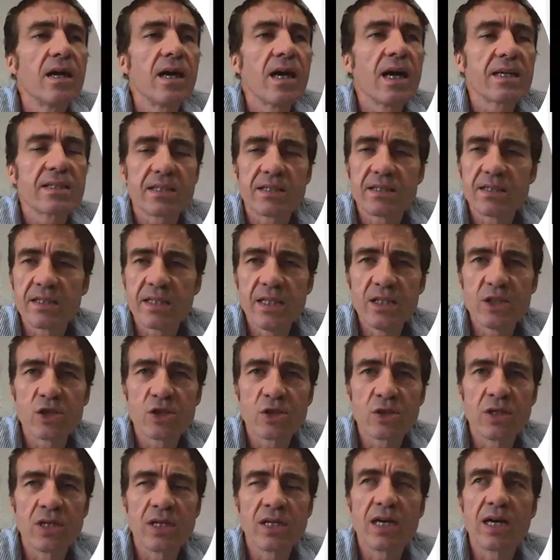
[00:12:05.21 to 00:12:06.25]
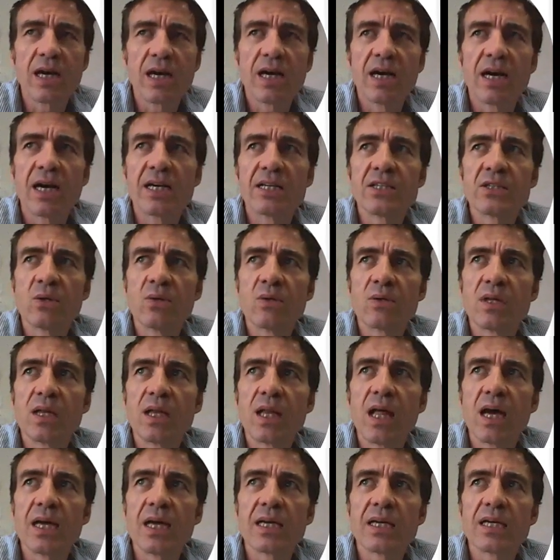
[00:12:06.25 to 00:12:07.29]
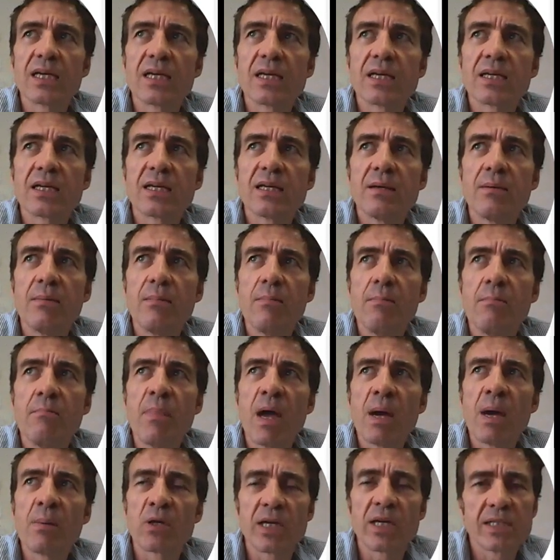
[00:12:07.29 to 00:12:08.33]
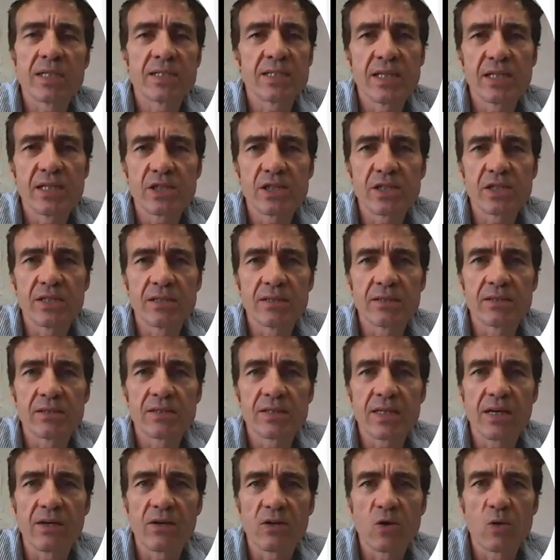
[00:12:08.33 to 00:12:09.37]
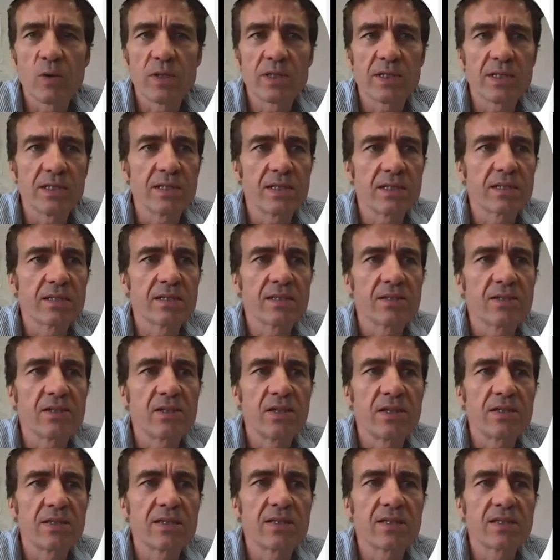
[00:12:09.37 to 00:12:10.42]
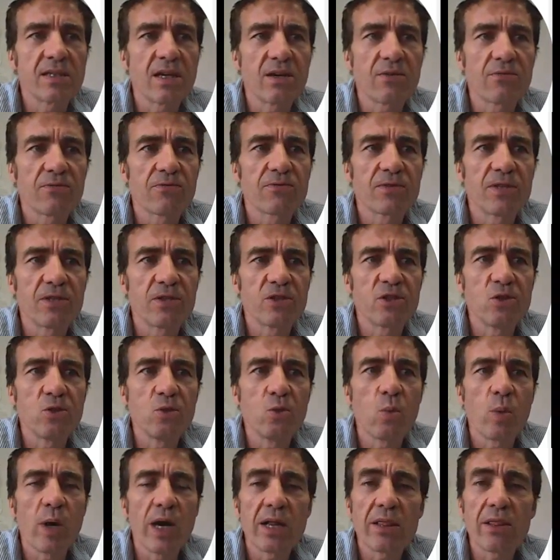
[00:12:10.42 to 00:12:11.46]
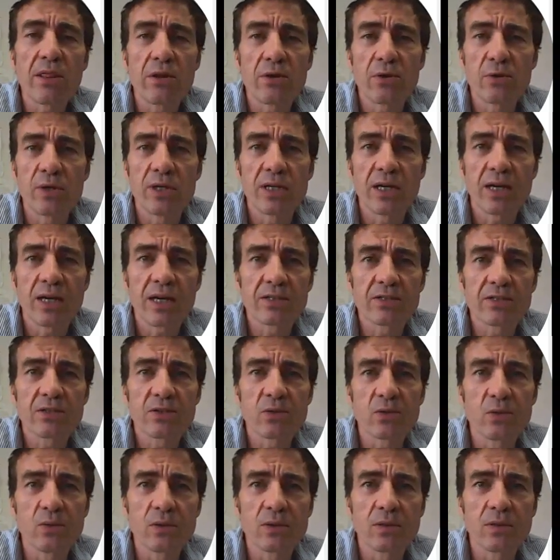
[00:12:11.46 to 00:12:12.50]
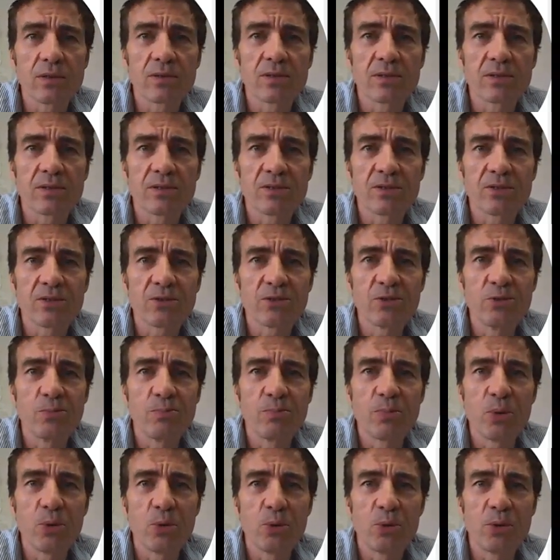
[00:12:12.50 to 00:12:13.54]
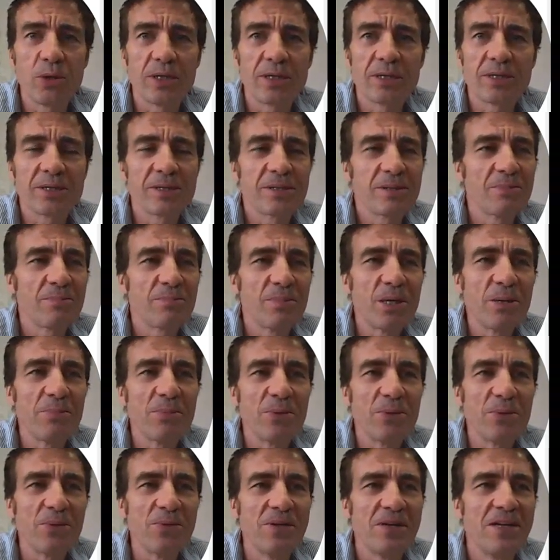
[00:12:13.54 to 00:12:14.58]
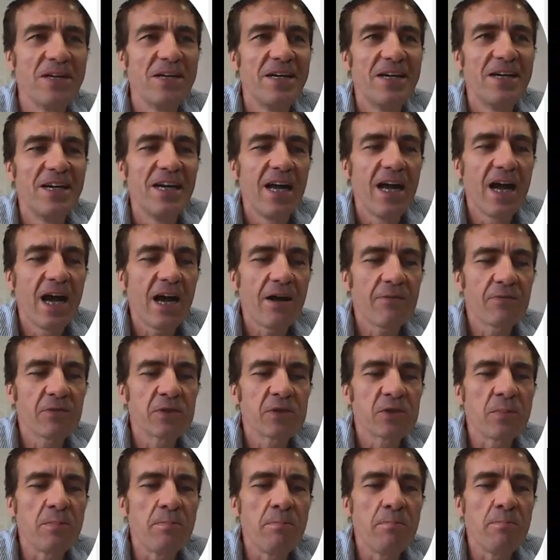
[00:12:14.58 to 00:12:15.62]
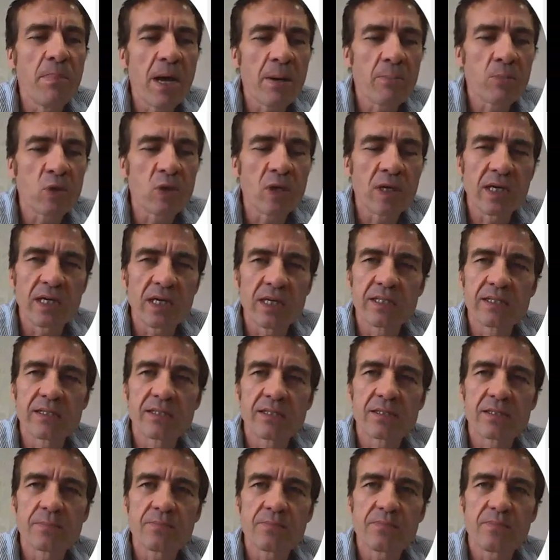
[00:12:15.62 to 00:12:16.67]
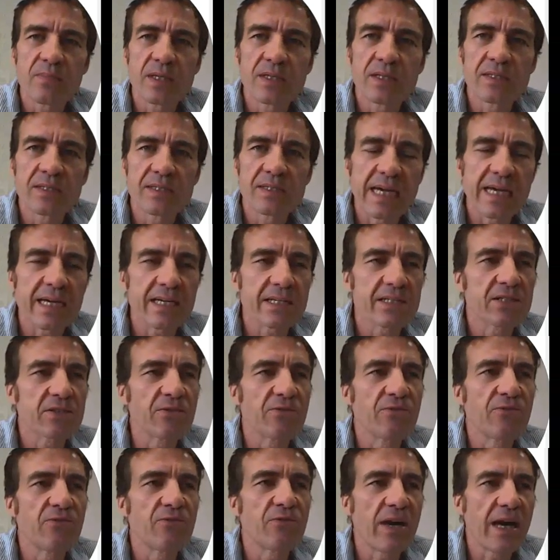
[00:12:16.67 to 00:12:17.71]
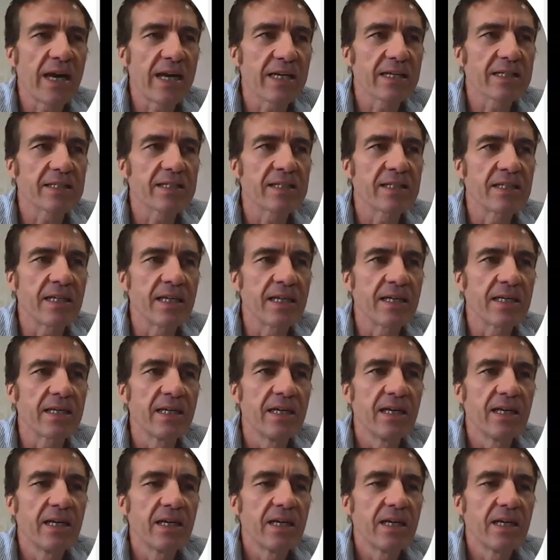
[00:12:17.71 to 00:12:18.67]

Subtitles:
As a teacher, I don't like memorization style quizzes, the stuff that you went through in high school, you poor people, having to memorize stacks of facts and that.